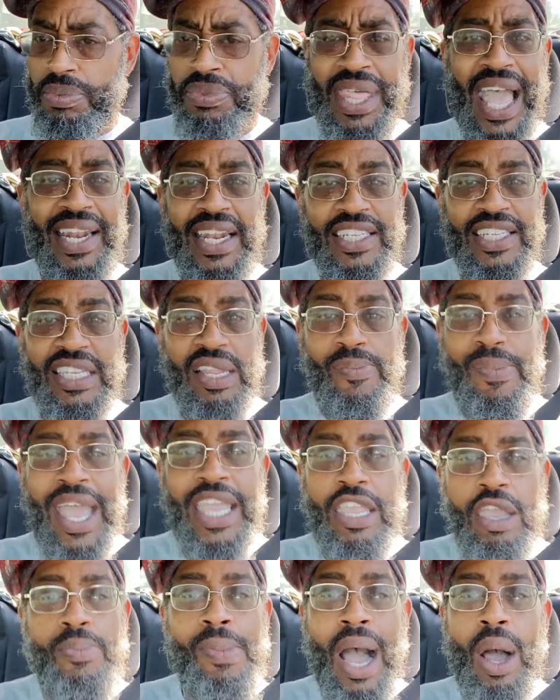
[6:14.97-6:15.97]
That doesn't
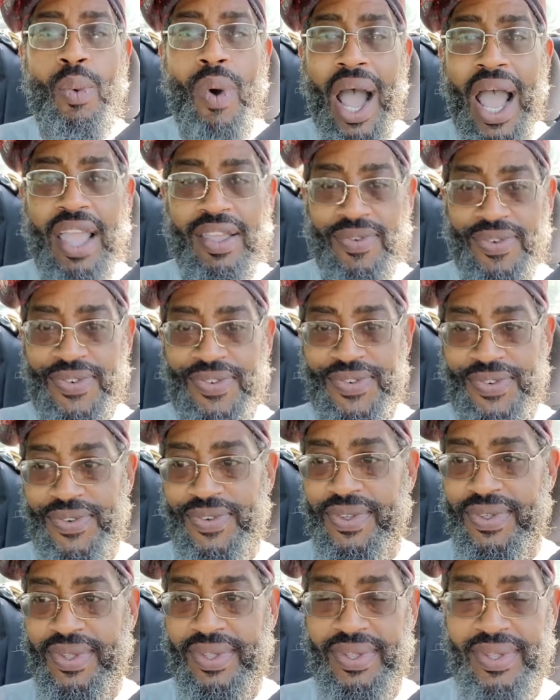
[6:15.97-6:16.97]
make you my wife.
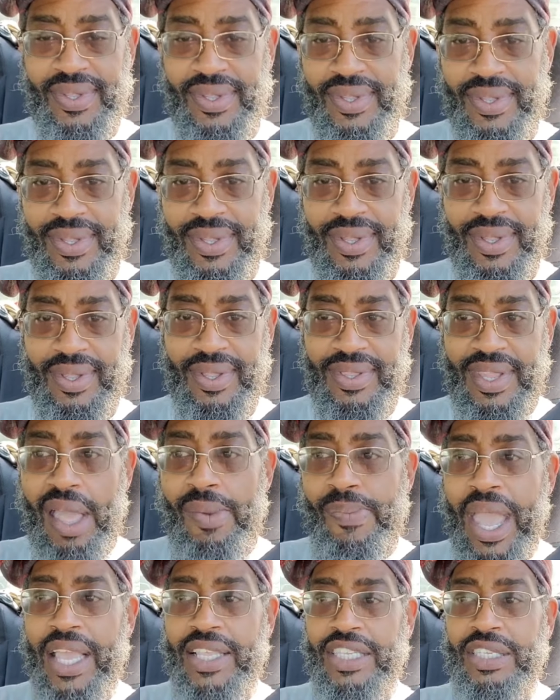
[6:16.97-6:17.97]

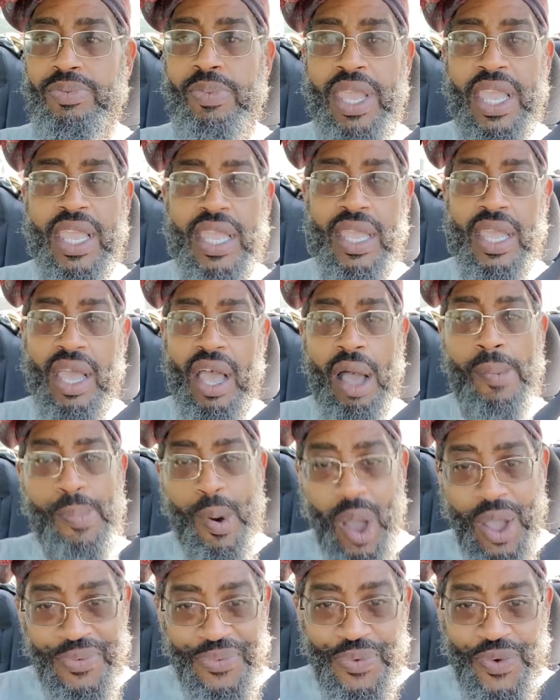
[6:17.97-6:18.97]
That makes me a
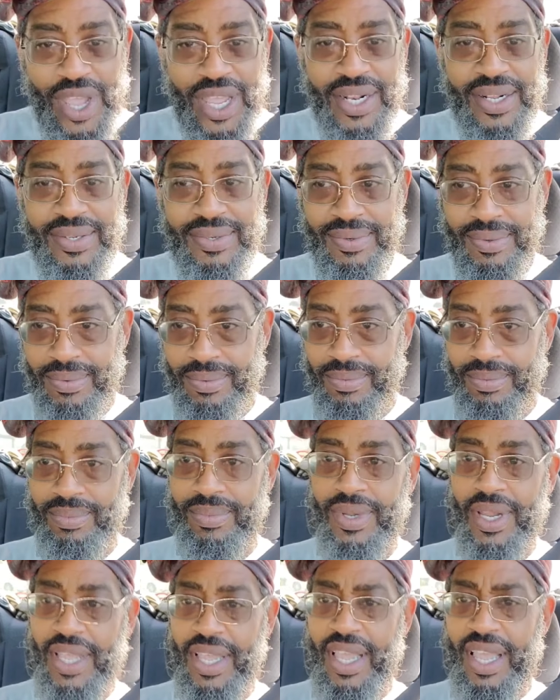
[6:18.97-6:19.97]
boyfriend.
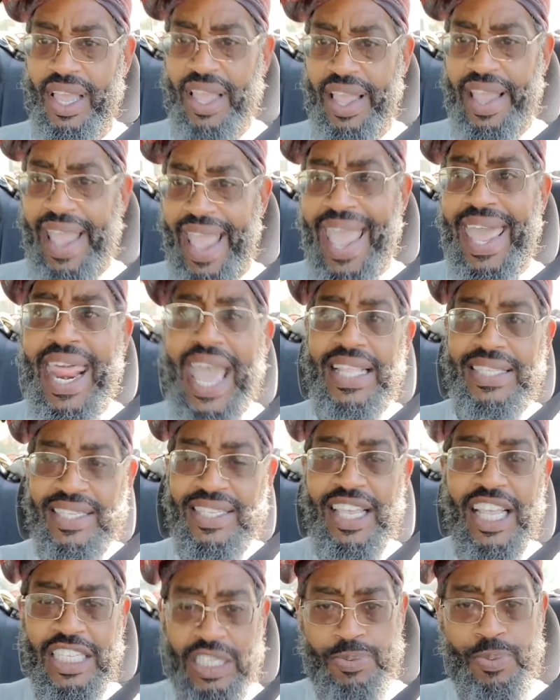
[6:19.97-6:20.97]
And at
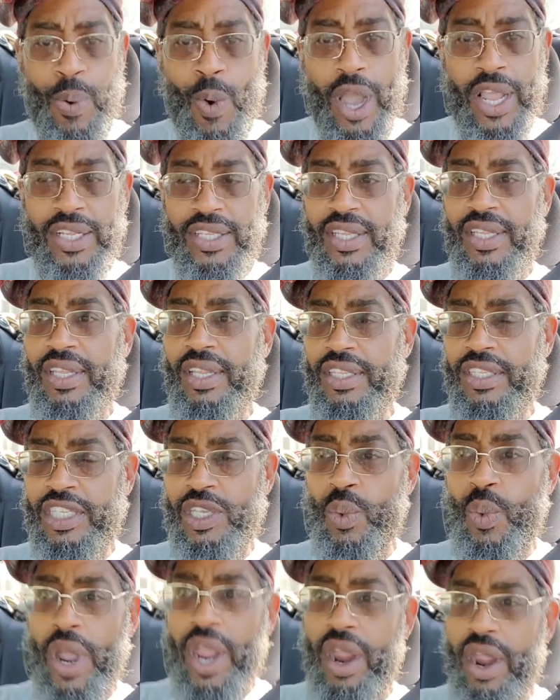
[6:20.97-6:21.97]
such point
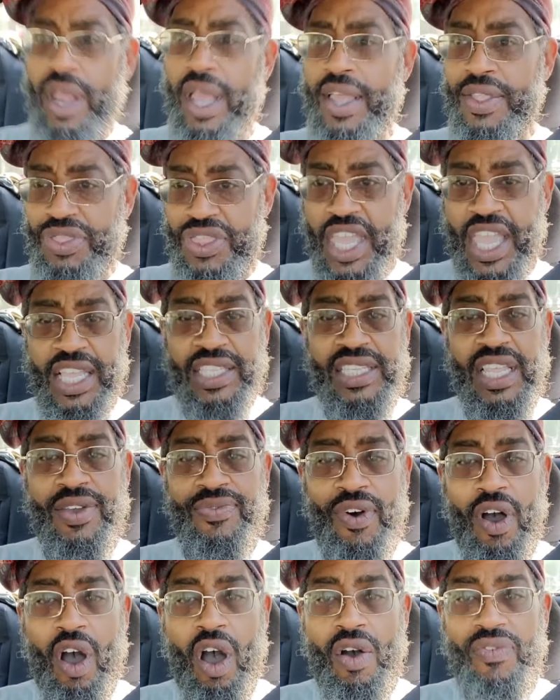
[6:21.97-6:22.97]
to where things
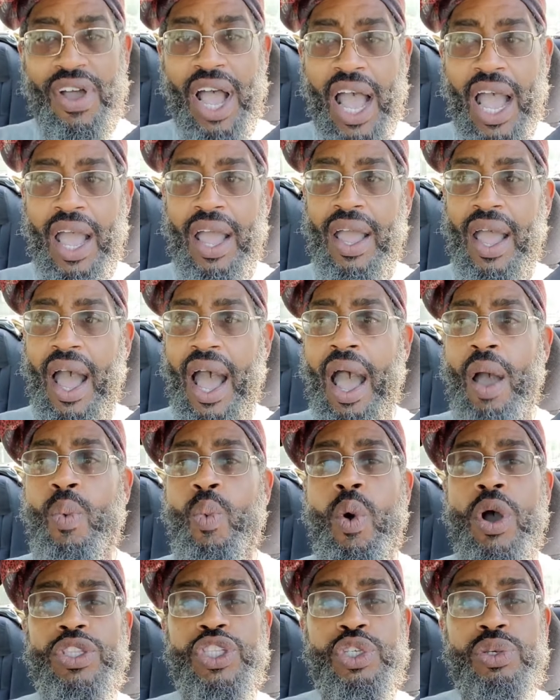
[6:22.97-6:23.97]
evolve, I, I
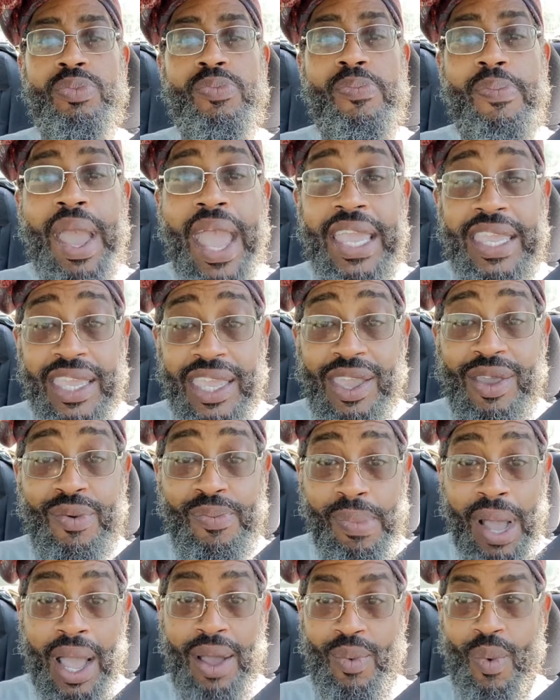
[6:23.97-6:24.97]
want to make
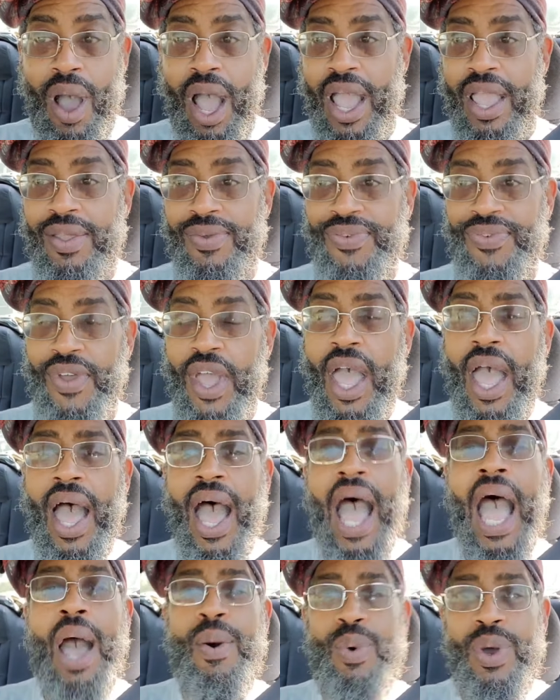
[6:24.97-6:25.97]
you my wife.
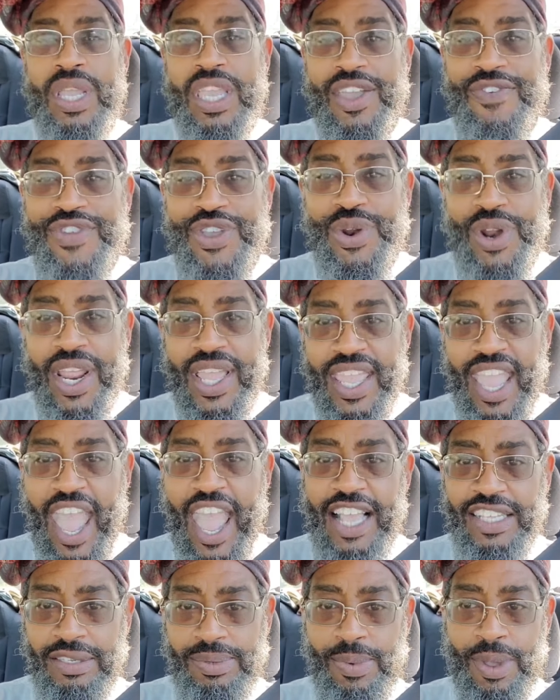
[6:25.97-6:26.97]
I will give you an
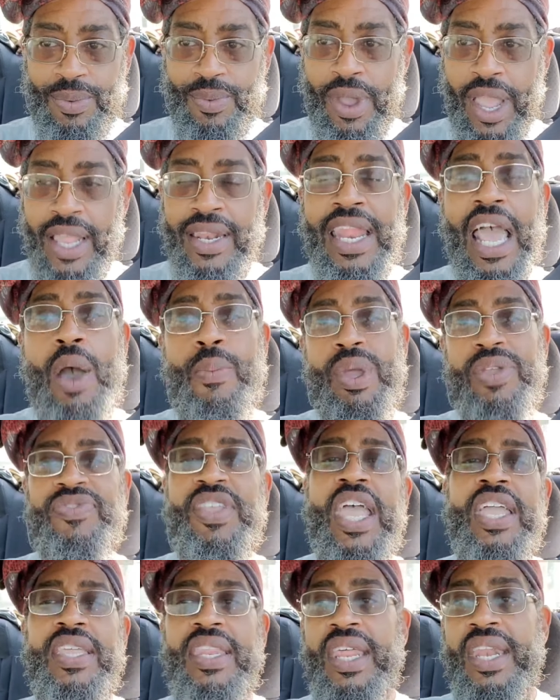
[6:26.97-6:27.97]
engagement ring. Now we've
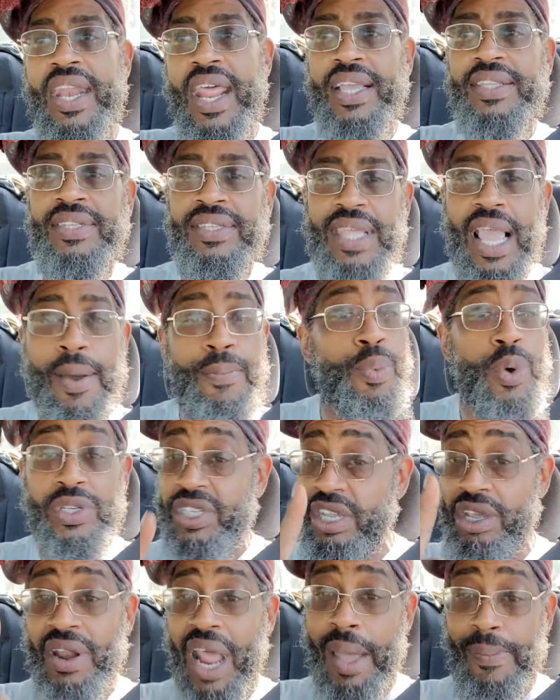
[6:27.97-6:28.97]
taken the next step. We're
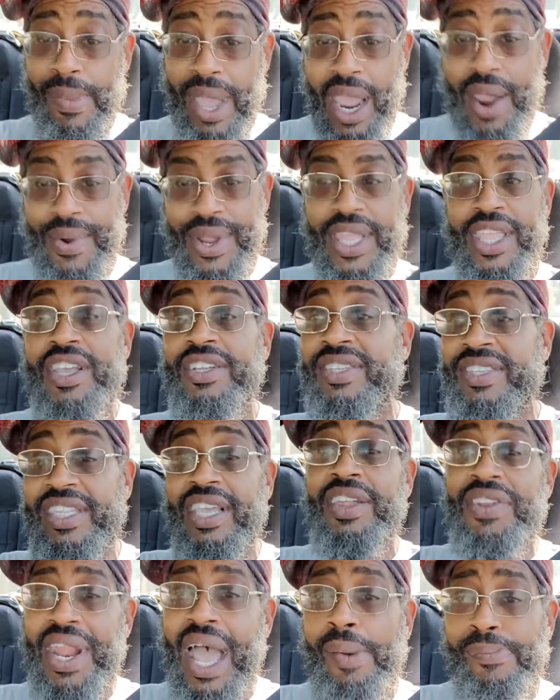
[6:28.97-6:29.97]
still not married. You're
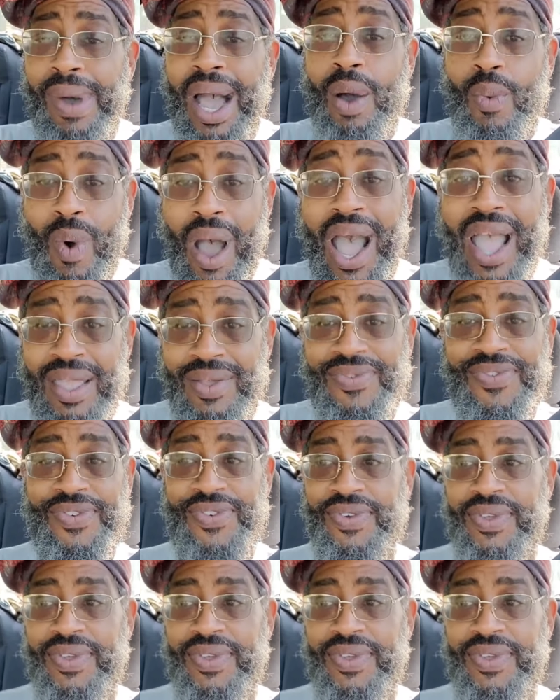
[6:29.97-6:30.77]
still not my wife.